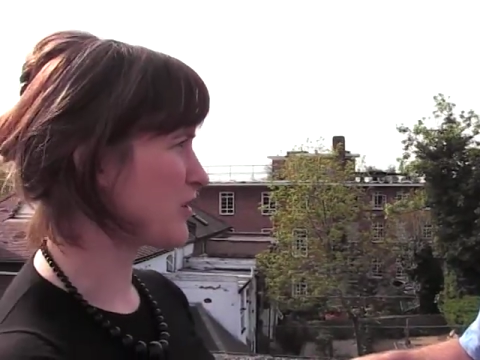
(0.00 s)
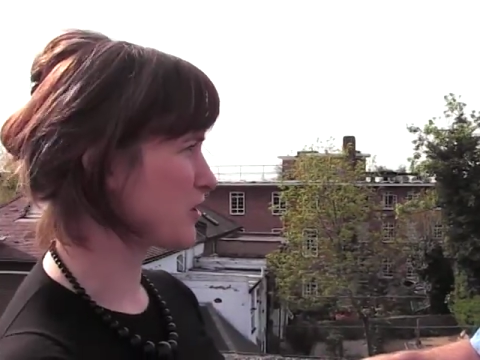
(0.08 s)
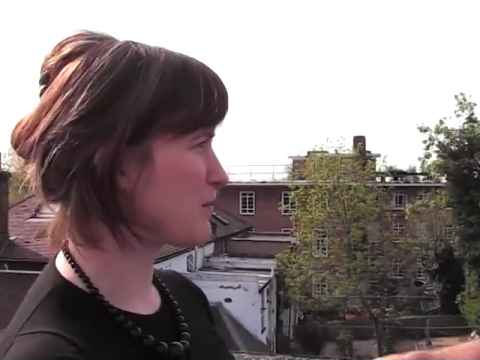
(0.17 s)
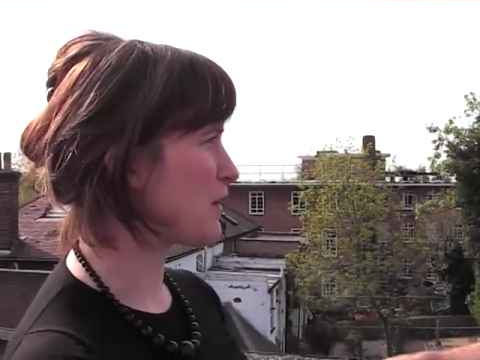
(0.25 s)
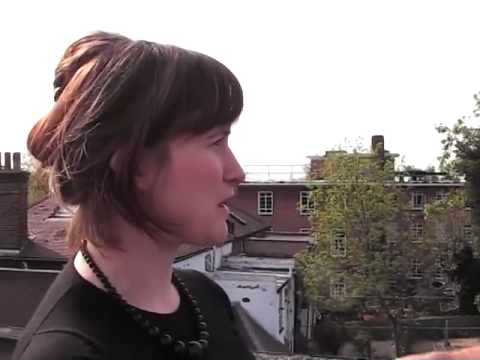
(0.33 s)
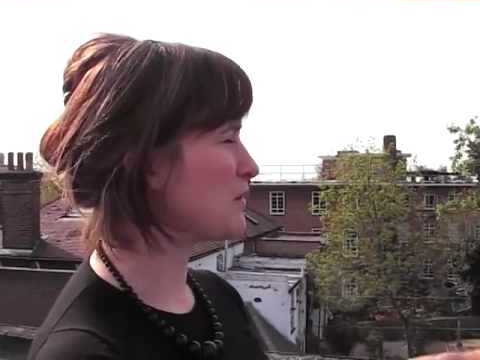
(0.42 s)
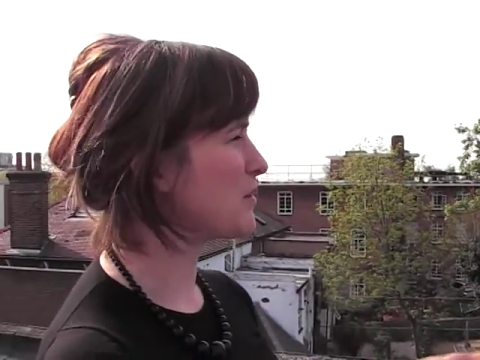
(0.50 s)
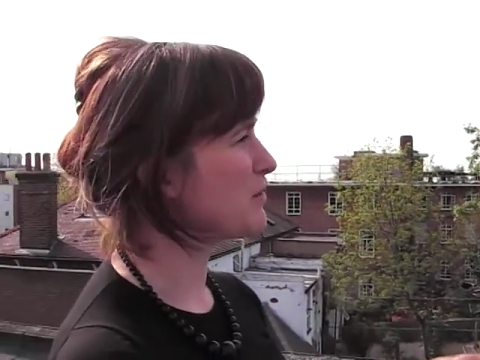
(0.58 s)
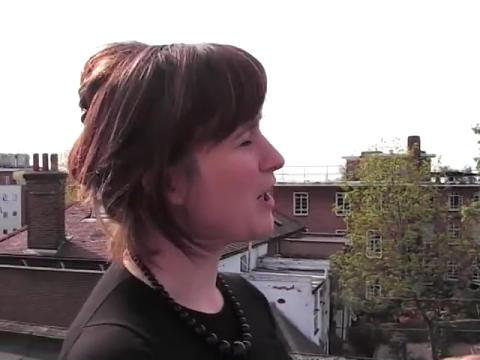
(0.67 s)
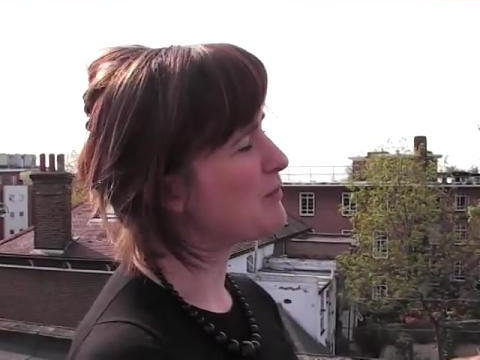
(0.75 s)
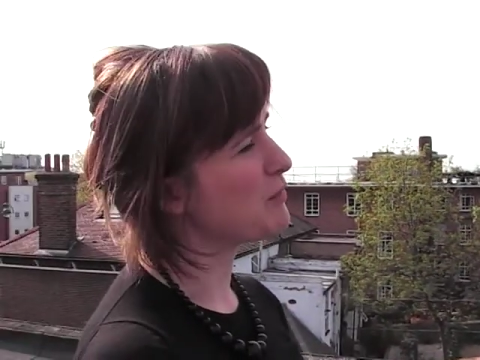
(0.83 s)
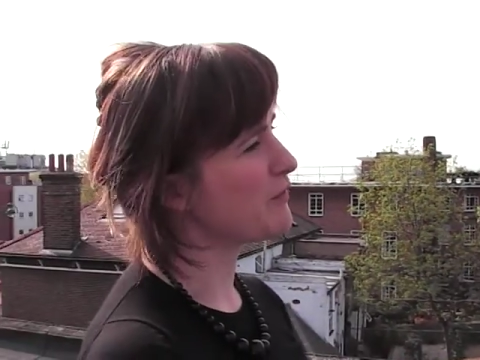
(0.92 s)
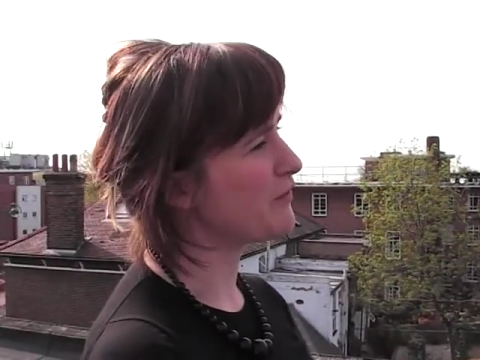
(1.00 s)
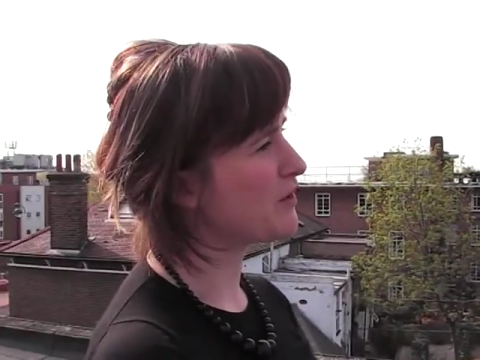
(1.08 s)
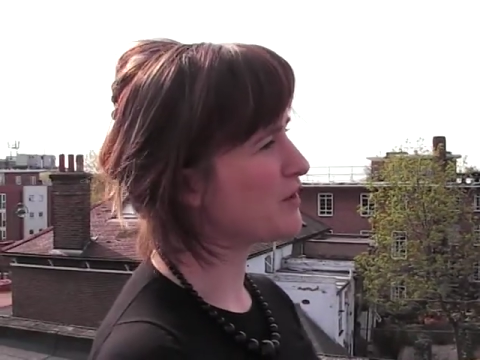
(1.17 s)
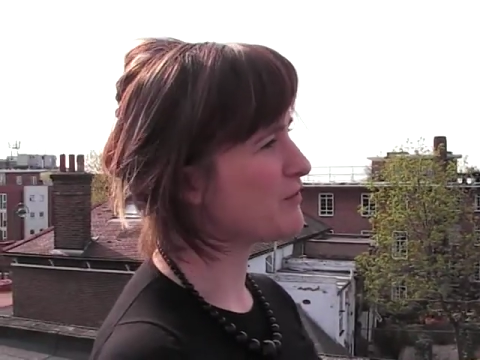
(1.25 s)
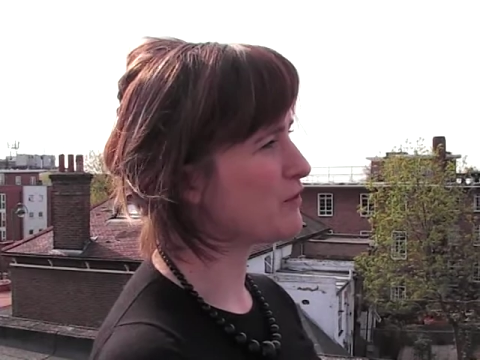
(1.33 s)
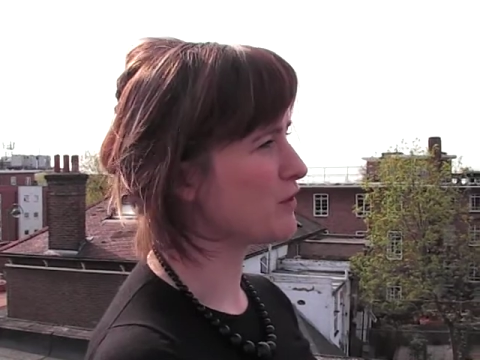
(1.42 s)
the Socialist Party would do now. But
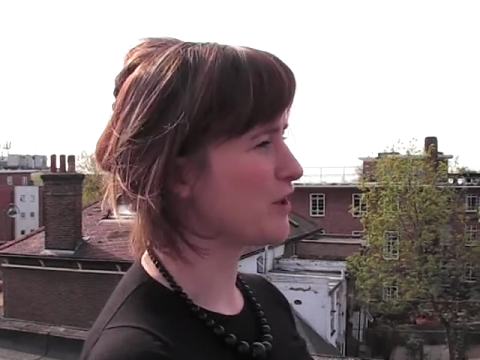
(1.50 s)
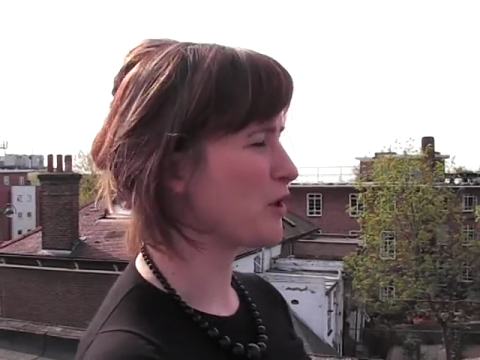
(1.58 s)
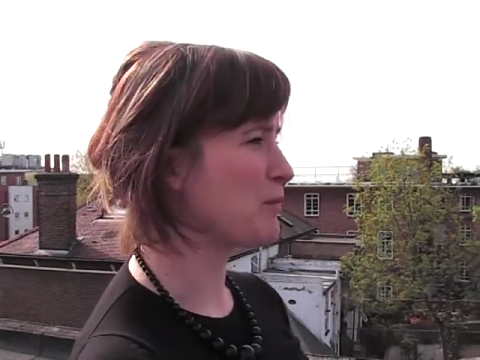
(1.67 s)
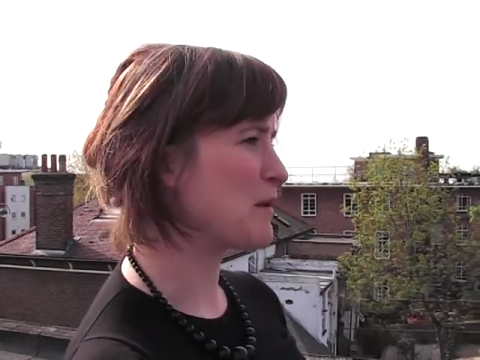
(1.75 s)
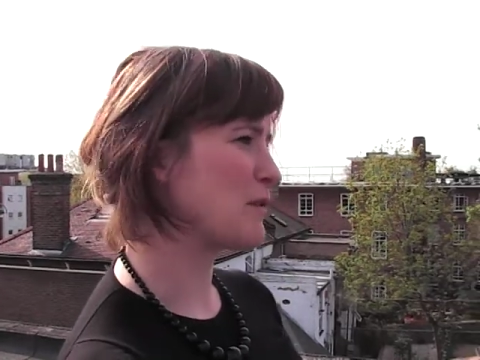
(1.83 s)
first of all, you know,